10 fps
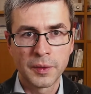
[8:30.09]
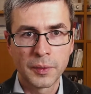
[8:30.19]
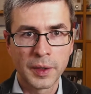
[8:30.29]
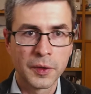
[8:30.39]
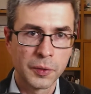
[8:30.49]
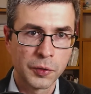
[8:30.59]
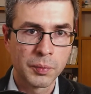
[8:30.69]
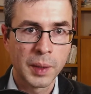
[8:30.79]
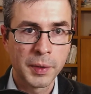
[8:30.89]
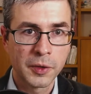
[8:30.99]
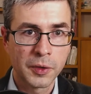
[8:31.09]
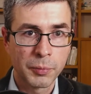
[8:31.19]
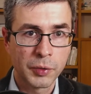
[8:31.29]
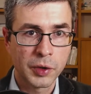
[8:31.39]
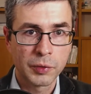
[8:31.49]
One solution mapping
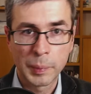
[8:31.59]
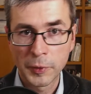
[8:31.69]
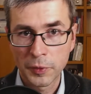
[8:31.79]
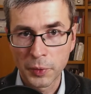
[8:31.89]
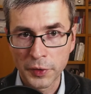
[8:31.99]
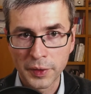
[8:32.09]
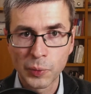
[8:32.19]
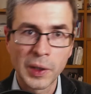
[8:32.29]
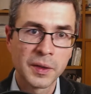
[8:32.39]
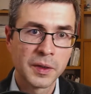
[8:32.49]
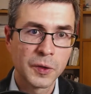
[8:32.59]
contributes more than one